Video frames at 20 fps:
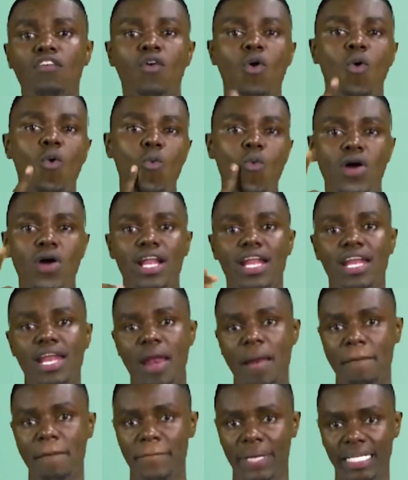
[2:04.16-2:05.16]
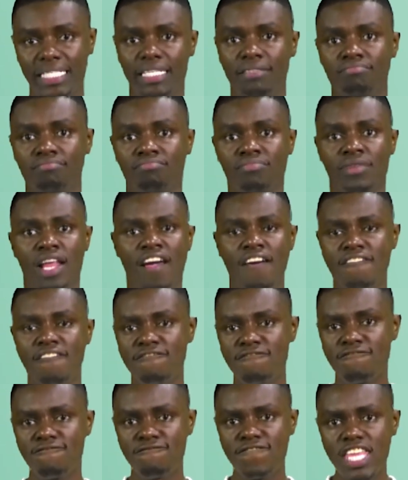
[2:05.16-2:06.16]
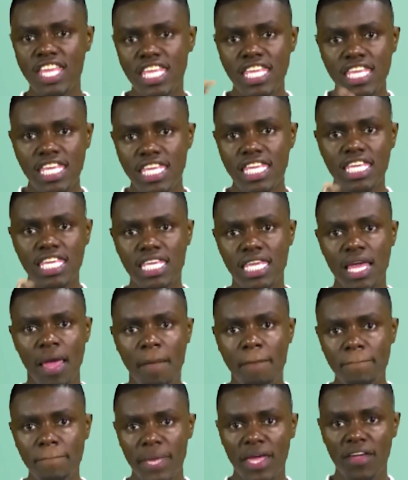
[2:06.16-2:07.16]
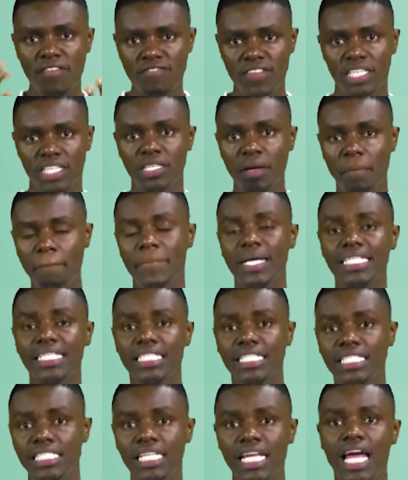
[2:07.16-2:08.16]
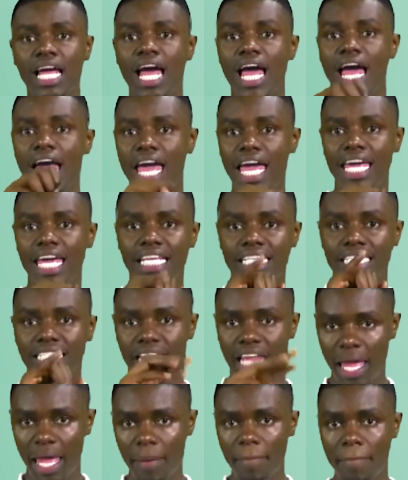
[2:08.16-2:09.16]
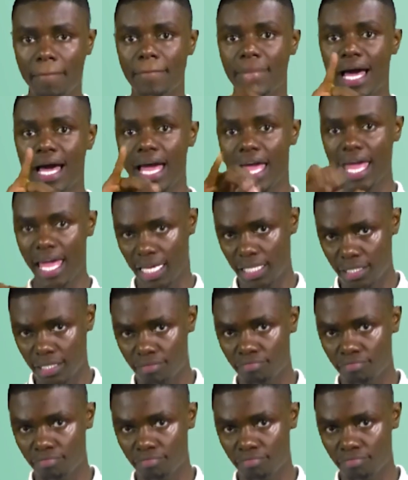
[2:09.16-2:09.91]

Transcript: 100% fees clearance, must have registered in the SMIS,